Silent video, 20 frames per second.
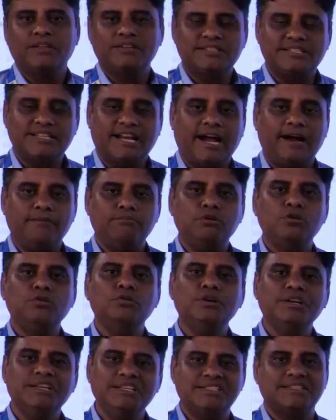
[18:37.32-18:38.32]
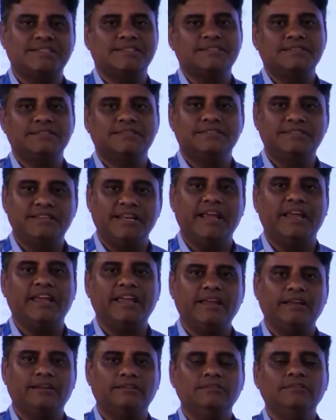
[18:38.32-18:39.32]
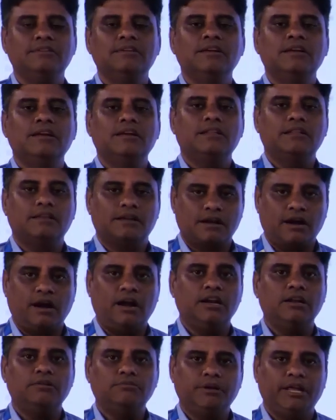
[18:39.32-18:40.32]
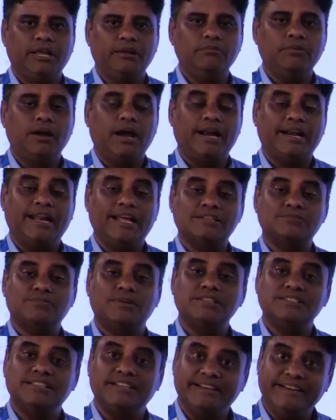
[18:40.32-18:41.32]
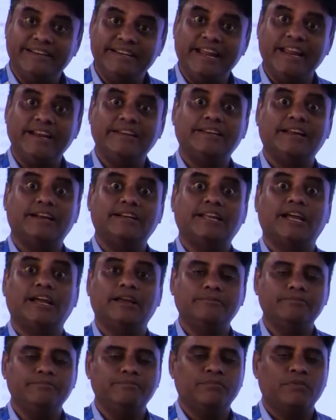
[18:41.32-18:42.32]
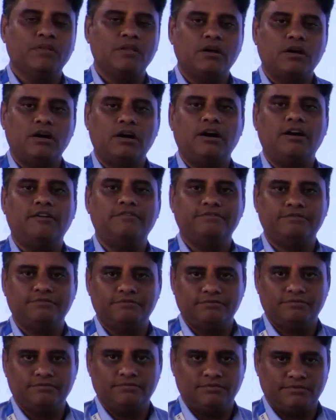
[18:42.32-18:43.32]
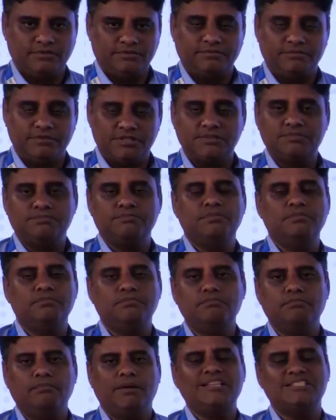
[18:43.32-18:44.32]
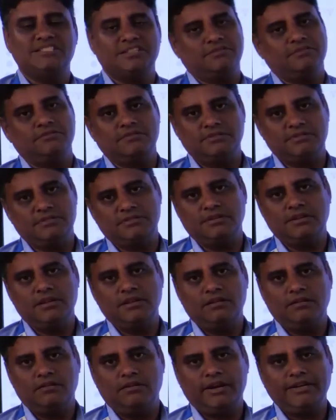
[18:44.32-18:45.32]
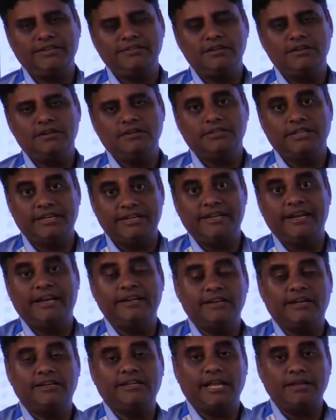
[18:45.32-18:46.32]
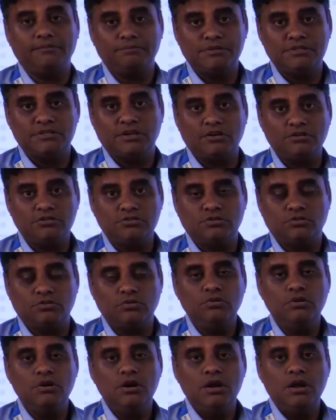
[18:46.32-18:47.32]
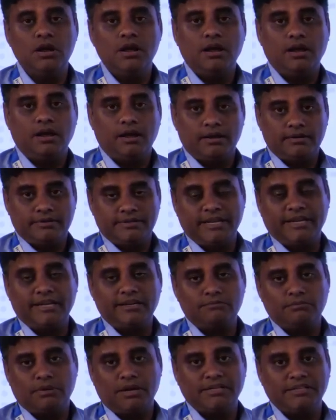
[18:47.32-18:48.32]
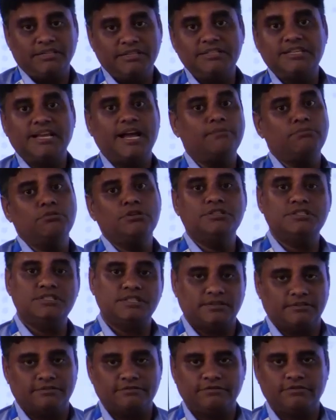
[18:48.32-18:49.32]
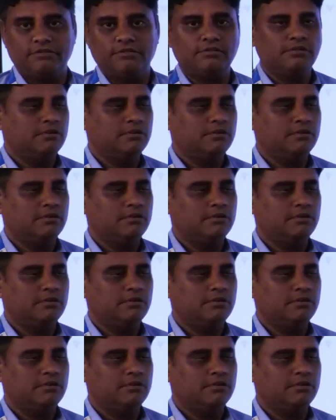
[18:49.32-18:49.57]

Tableau is taking column name and as well as the data type of magic, right? The data type is also taken by the Tableau itself,